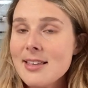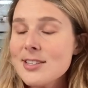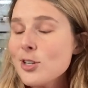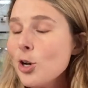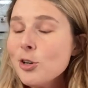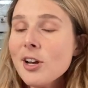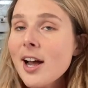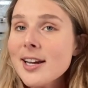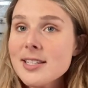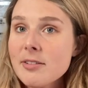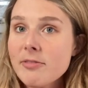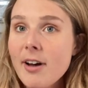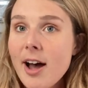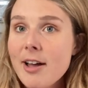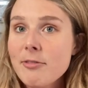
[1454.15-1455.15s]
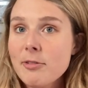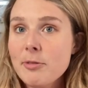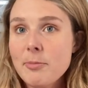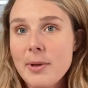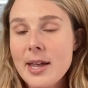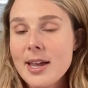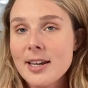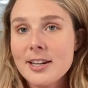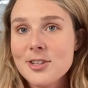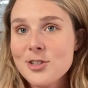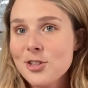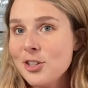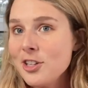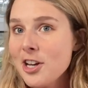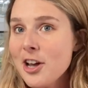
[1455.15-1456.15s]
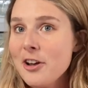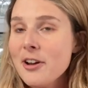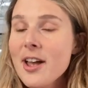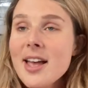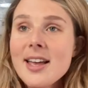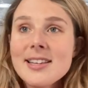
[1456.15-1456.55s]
There's no 9-to-5 with being in the studio.